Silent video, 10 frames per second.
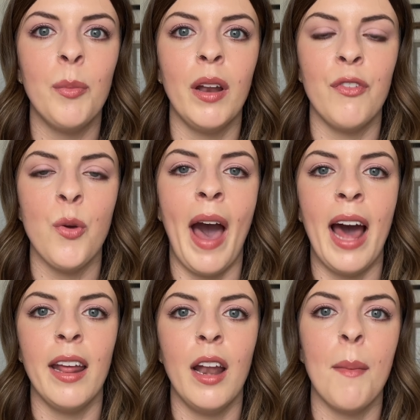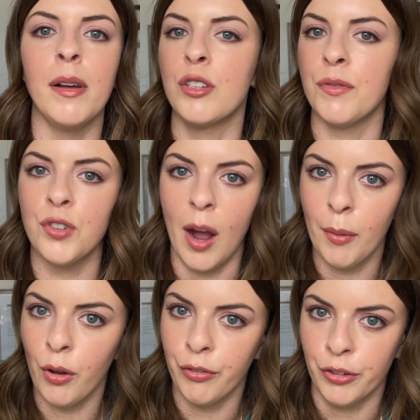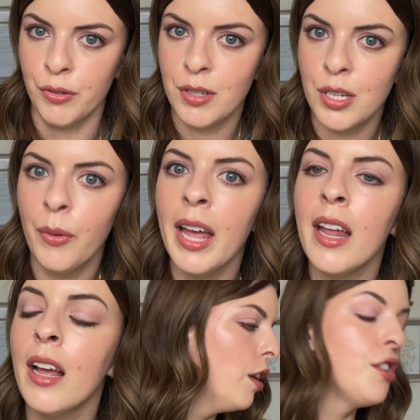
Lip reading: but if you added a bunch of tropical fruits to it.